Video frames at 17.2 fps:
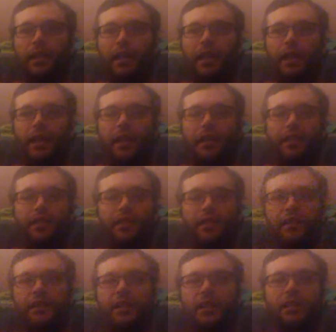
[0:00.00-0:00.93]
And I
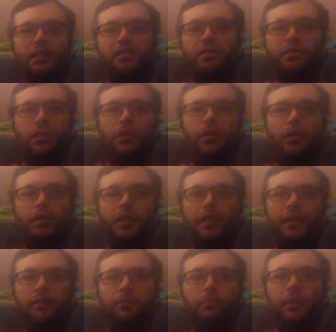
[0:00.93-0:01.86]
think I saw her
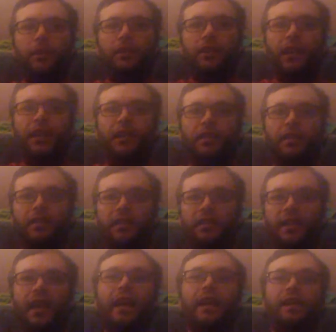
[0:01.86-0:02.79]
give me like a
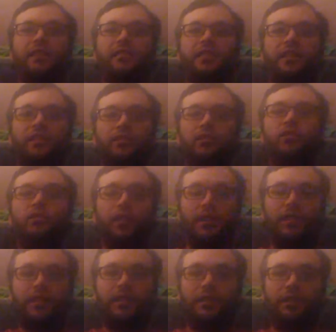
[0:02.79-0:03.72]
gazing
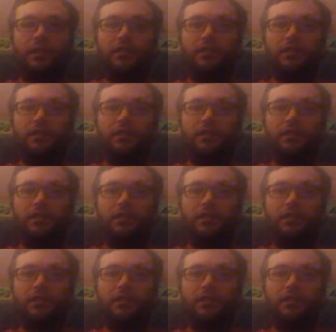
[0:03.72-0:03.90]
look.